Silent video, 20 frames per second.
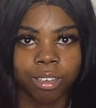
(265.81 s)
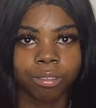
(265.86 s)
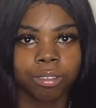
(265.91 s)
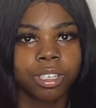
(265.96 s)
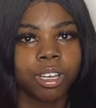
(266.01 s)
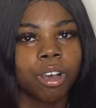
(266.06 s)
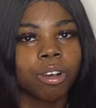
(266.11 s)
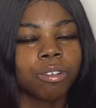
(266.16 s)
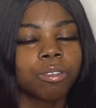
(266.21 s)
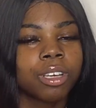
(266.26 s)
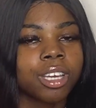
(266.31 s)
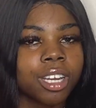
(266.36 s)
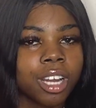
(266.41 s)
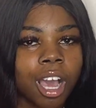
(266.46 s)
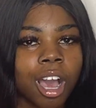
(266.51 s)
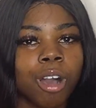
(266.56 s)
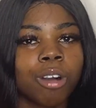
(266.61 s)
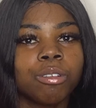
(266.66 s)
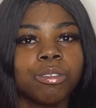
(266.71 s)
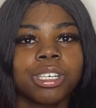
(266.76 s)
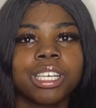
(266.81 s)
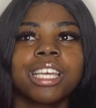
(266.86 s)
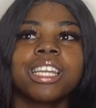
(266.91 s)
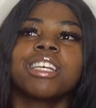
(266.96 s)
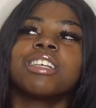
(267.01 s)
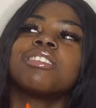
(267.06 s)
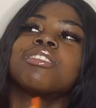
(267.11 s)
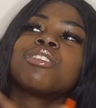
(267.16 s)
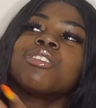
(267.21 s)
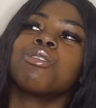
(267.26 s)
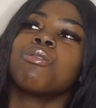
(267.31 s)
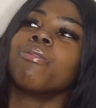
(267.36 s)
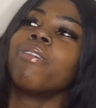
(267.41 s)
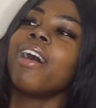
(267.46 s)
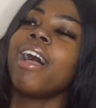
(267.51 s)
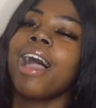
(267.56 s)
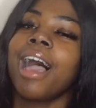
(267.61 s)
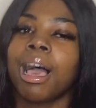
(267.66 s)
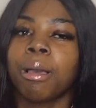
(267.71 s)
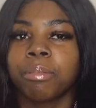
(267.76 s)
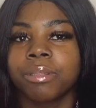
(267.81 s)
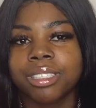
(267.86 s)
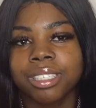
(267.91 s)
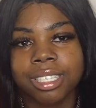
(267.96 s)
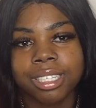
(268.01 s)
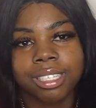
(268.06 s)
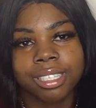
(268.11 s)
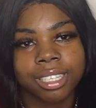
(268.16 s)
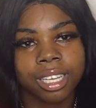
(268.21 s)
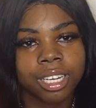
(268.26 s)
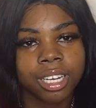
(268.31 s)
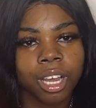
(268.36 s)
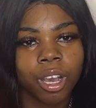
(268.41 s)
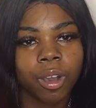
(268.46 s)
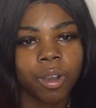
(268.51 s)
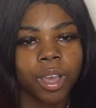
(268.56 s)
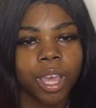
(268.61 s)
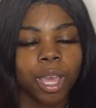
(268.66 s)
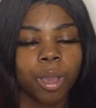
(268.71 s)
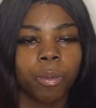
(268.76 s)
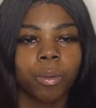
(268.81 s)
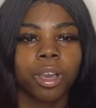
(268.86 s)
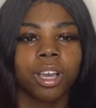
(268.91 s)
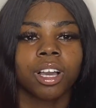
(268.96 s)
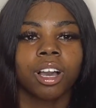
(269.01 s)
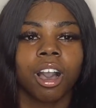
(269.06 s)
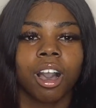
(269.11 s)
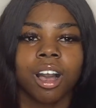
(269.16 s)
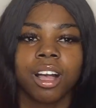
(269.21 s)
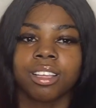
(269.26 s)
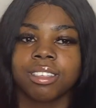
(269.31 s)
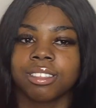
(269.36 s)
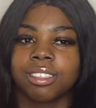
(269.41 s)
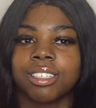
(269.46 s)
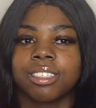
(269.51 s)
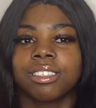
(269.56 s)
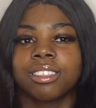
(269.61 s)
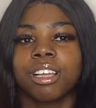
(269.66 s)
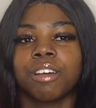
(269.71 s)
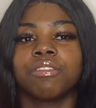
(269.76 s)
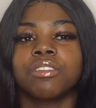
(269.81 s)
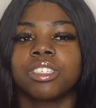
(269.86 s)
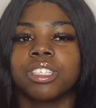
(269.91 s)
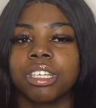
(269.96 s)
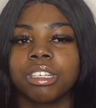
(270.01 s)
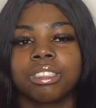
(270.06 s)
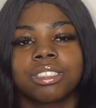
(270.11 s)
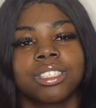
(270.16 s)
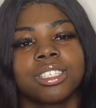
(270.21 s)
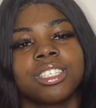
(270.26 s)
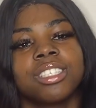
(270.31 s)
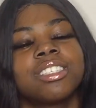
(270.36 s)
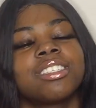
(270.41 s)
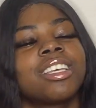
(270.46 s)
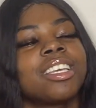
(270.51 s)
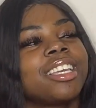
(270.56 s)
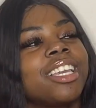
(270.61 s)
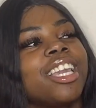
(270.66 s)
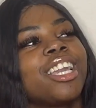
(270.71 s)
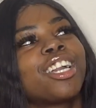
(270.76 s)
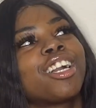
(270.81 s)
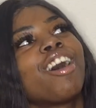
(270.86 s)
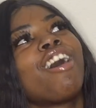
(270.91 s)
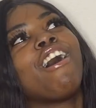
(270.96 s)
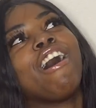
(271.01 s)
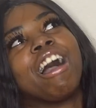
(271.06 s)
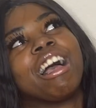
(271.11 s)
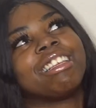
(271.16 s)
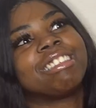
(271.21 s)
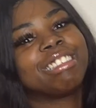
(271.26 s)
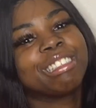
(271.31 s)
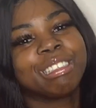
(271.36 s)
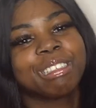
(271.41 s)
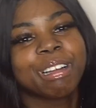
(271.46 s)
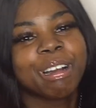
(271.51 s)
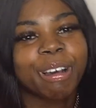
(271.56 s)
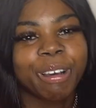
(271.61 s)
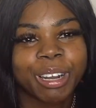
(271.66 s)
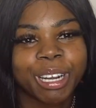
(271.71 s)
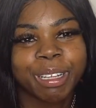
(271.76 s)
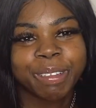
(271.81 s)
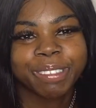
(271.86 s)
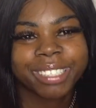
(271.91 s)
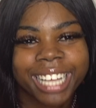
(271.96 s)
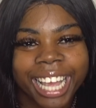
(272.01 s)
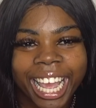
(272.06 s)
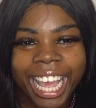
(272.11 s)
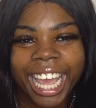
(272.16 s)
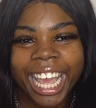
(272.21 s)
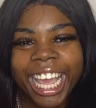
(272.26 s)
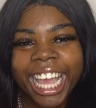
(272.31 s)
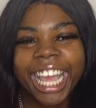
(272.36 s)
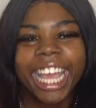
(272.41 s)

We're gonna get out get into what happened to Zeno and what caused this stuff to, to, to get caused. You know what I'm saying?